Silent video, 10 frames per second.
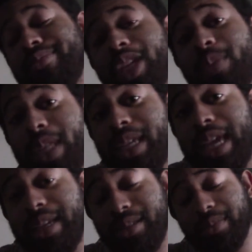Could be the
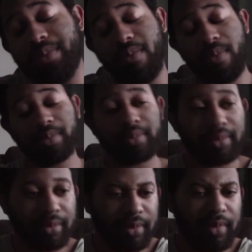case.
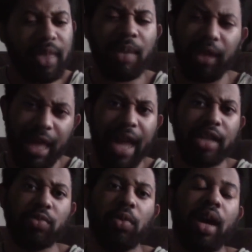But that
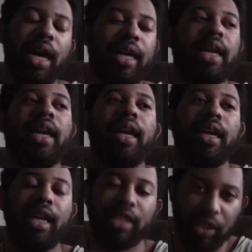is why
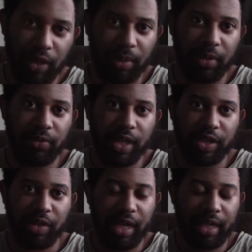it's incredibly
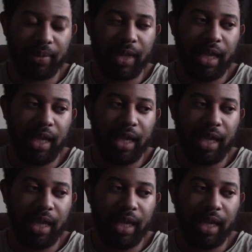frustrating.